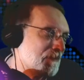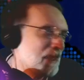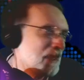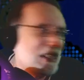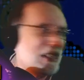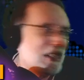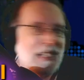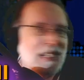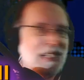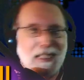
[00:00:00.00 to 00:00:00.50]

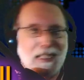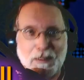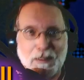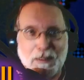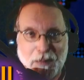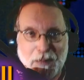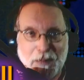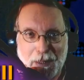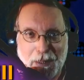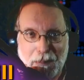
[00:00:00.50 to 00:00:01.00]
That's up
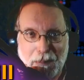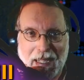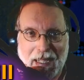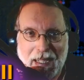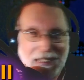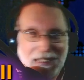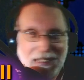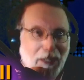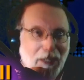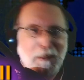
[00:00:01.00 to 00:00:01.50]
for
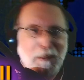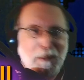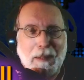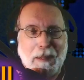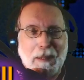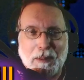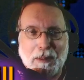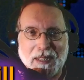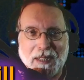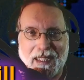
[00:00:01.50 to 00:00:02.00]
debate. Other
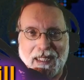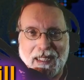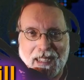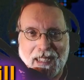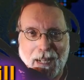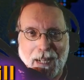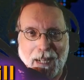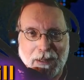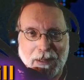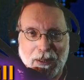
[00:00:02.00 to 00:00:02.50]
people say the
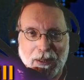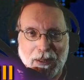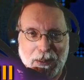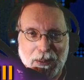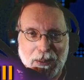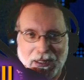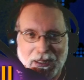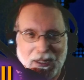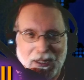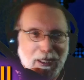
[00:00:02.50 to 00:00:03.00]
common cold
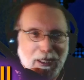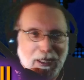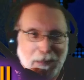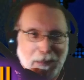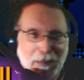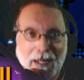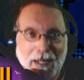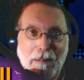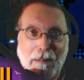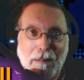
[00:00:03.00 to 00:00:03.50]
is caused
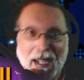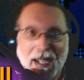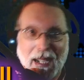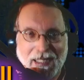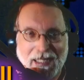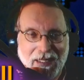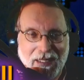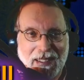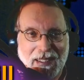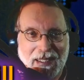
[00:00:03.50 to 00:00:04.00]
by a
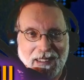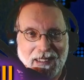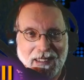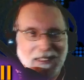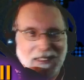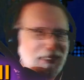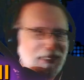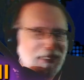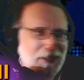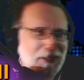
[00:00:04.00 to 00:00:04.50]
bacteria.
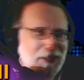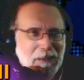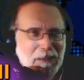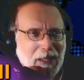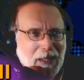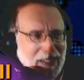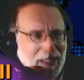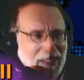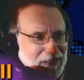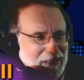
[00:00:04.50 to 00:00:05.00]
So
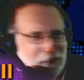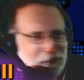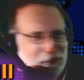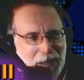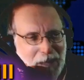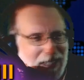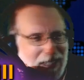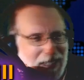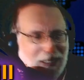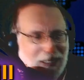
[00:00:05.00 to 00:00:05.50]

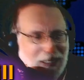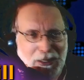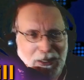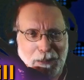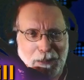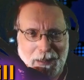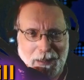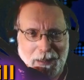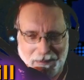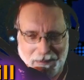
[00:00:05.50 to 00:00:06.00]
it's an
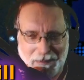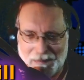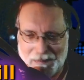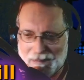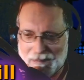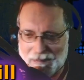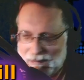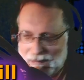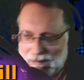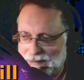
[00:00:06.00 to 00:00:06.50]

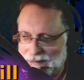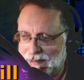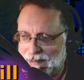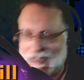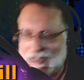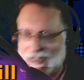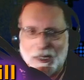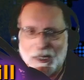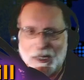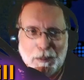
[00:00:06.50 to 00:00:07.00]

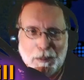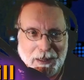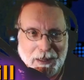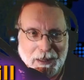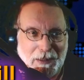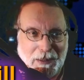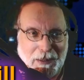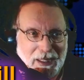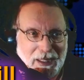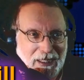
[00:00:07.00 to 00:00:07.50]
open
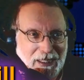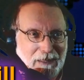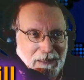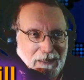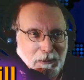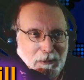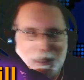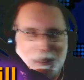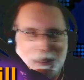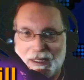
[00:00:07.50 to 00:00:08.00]
question.
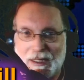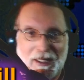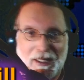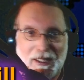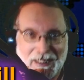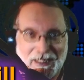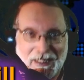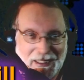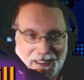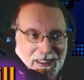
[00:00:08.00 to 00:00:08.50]
What
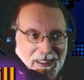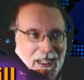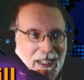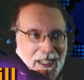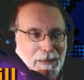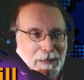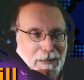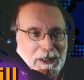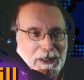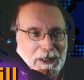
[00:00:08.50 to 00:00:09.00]
causes the
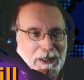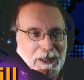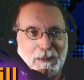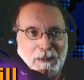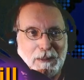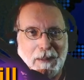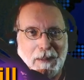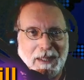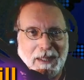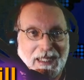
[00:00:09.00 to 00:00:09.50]
common cold?
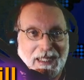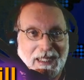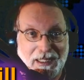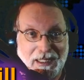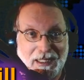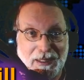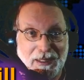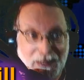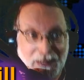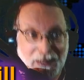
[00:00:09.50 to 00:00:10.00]
Maybe they
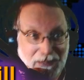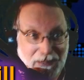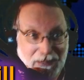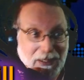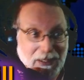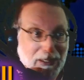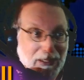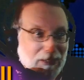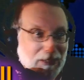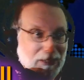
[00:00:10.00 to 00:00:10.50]
still don't
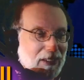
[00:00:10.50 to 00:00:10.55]
know.